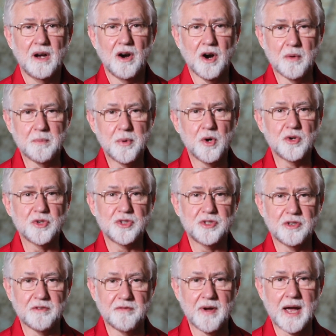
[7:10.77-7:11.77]
our
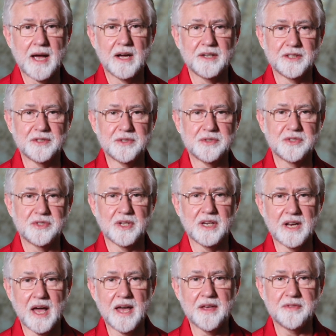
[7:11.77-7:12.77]
personal values
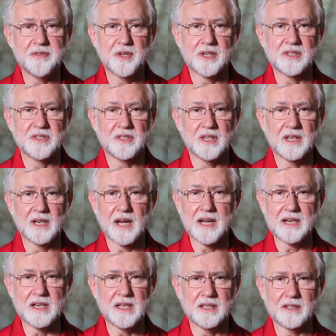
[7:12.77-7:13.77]
and ethics and
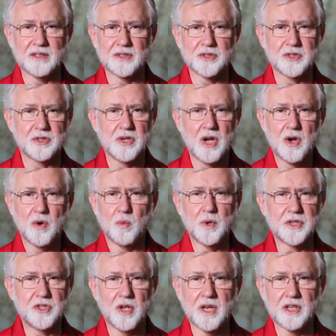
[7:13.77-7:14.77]
ideals.
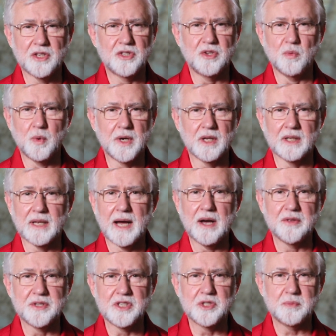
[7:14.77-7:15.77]
We
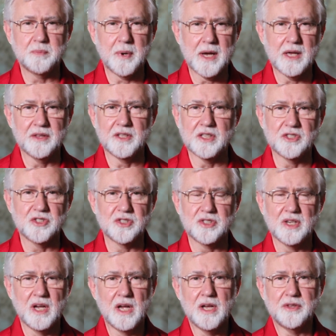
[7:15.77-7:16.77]
allow these
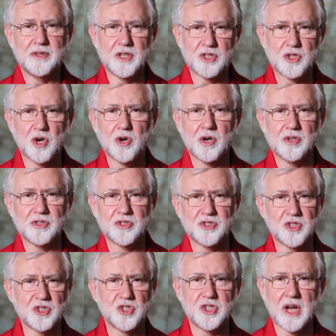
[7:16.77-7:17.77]
hurts
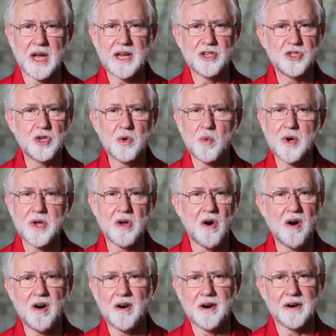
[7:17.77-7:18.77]
to change who we
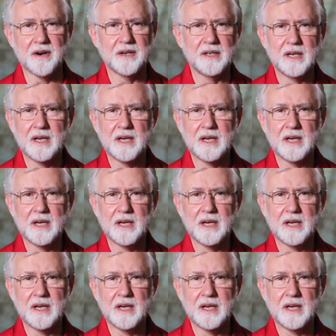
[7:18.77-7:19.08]
are.